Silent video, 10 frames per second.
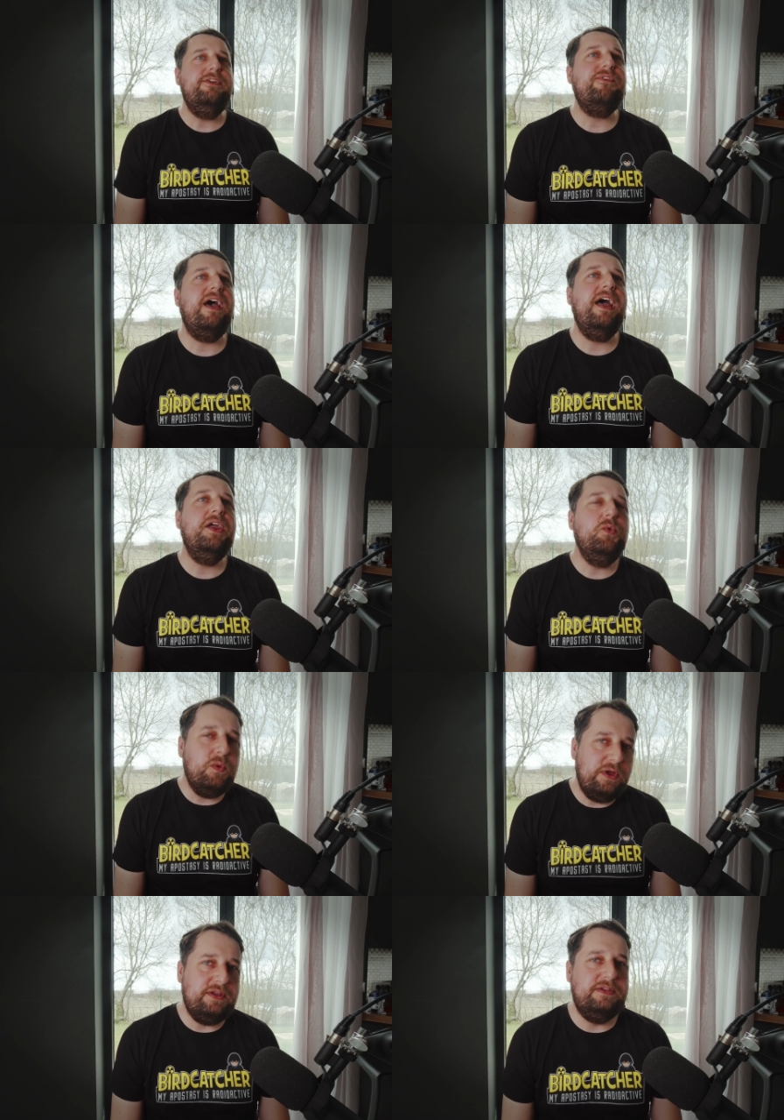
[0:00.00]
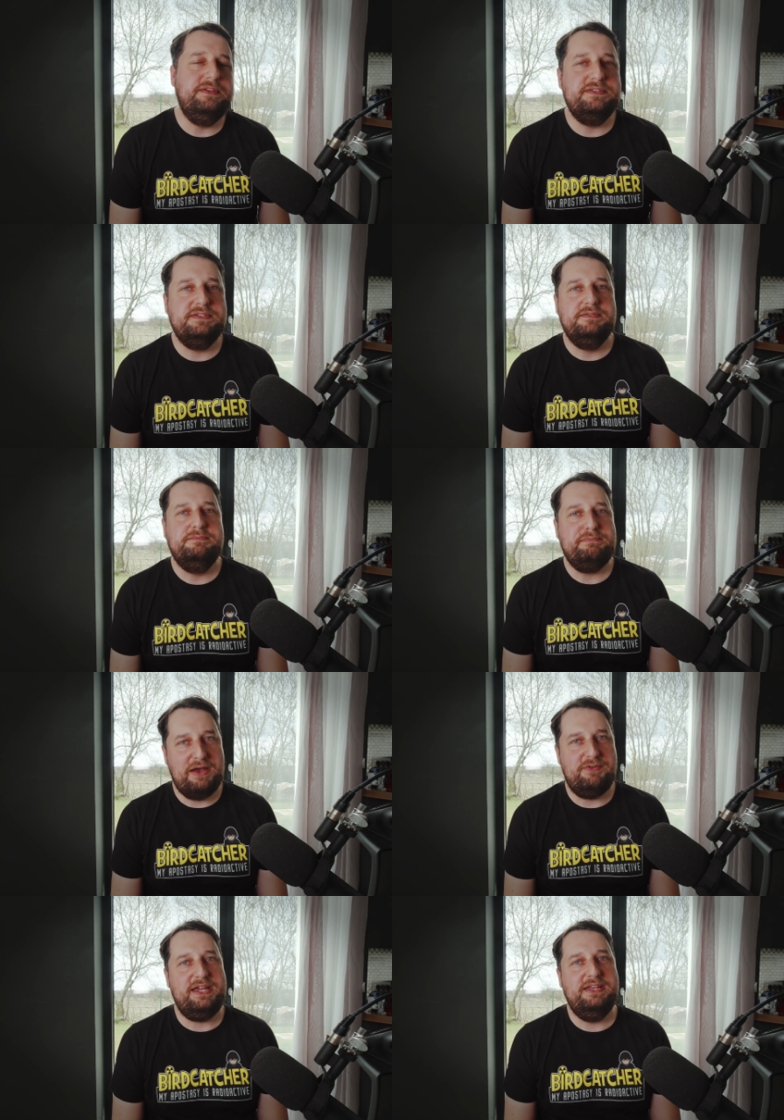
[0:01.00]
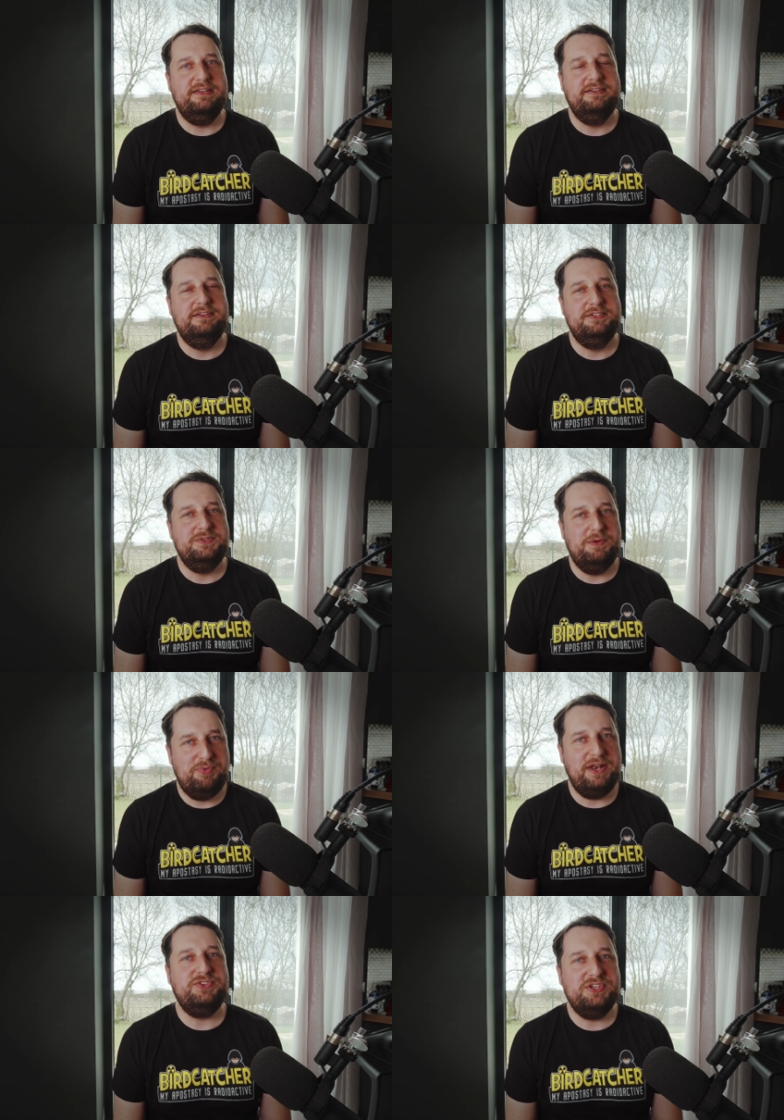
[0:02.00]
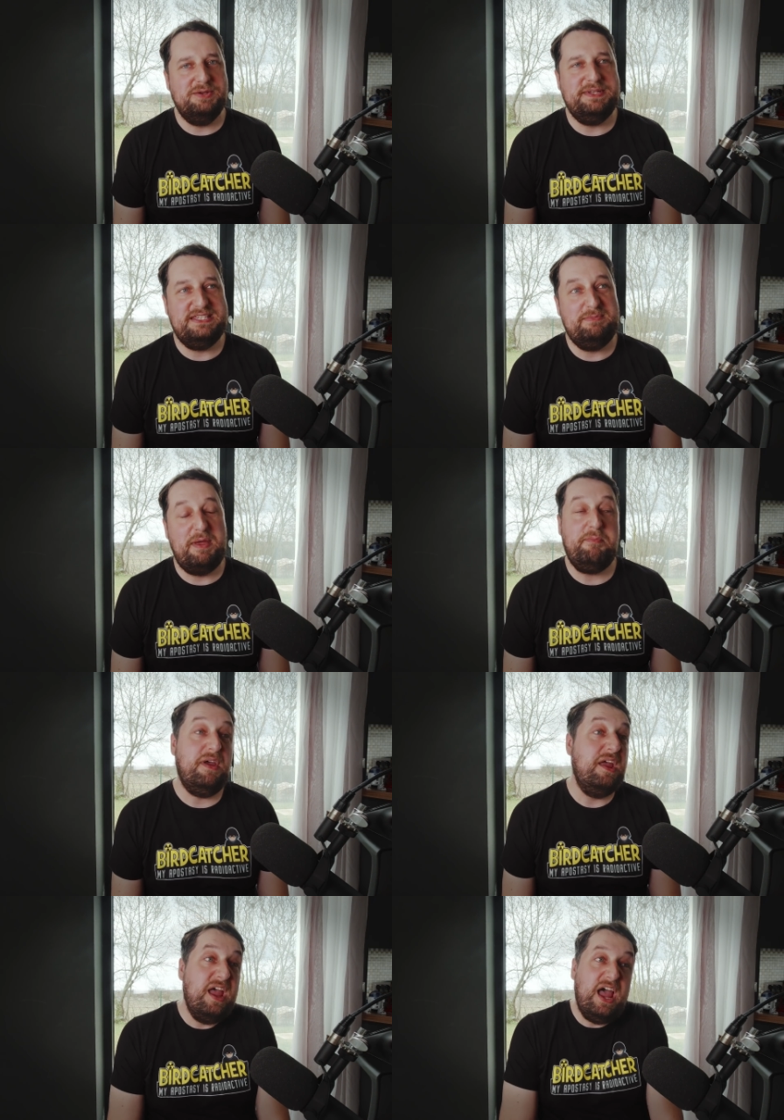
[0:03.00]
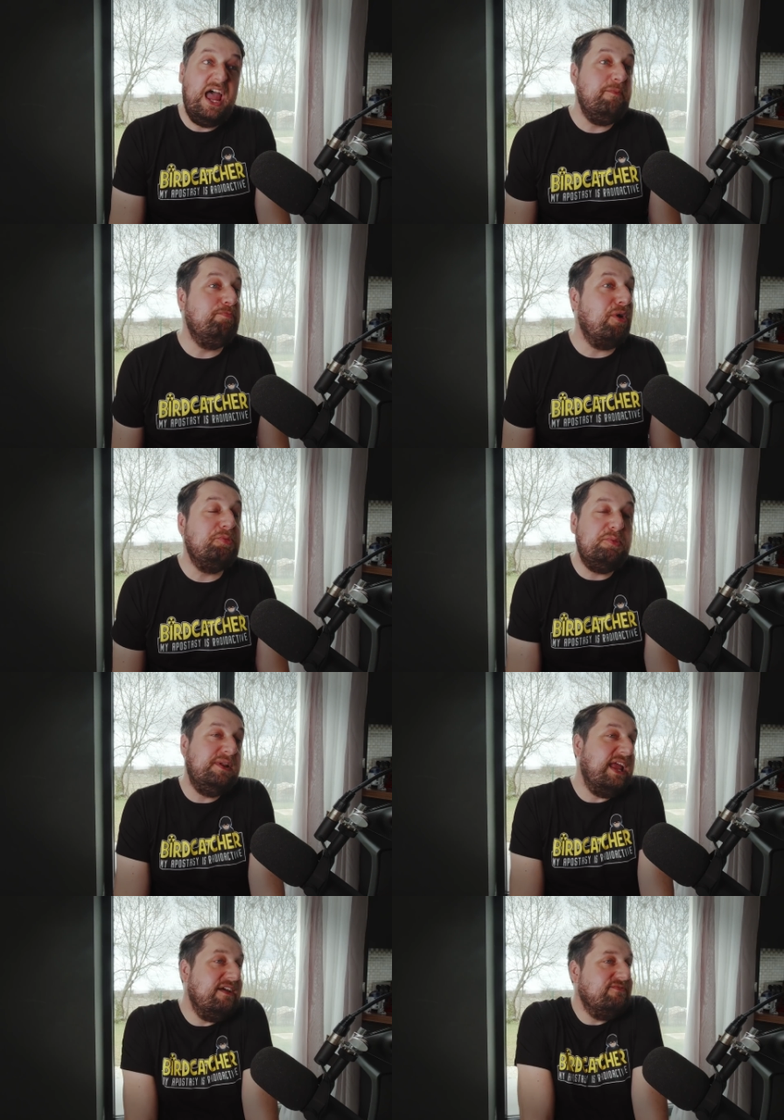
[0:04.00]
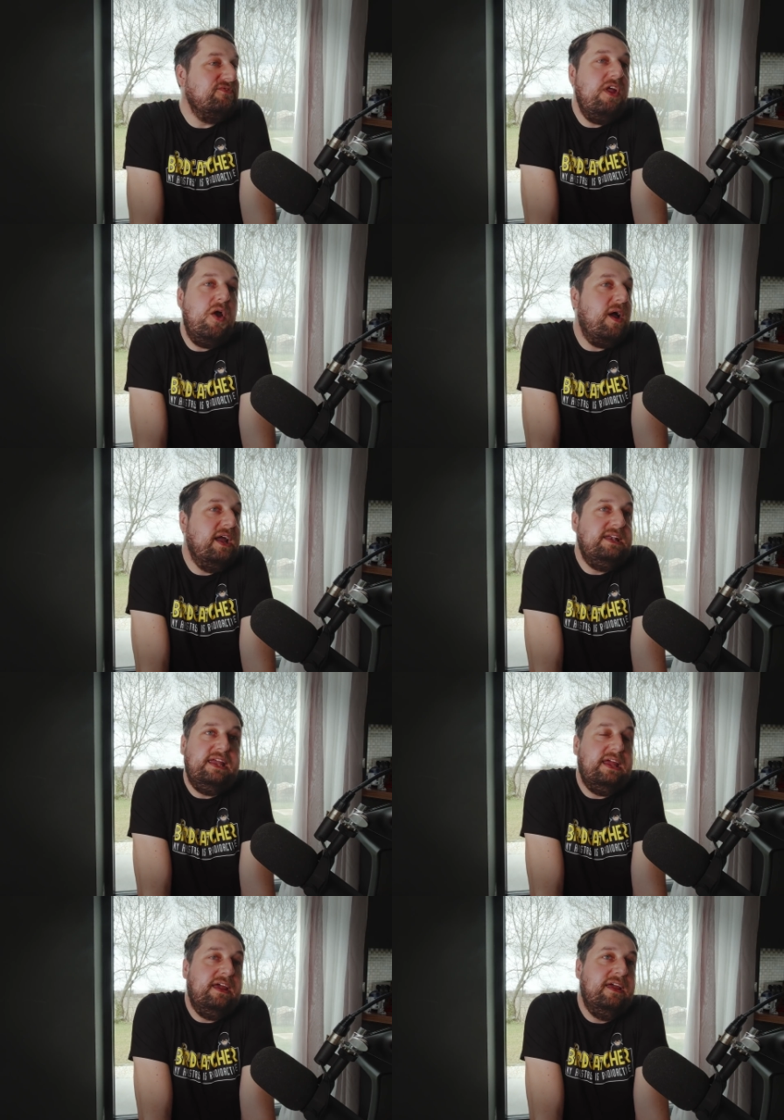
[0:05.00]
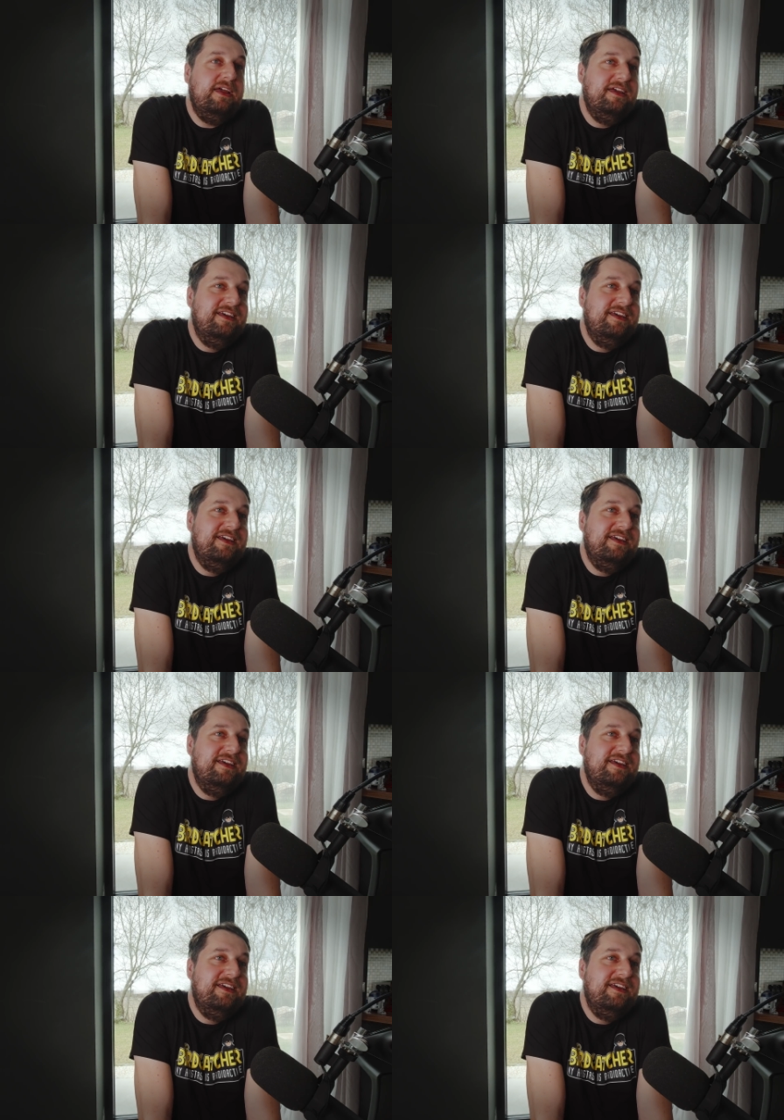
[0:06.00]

If I weren't married to a branch committee member, I probably have no idea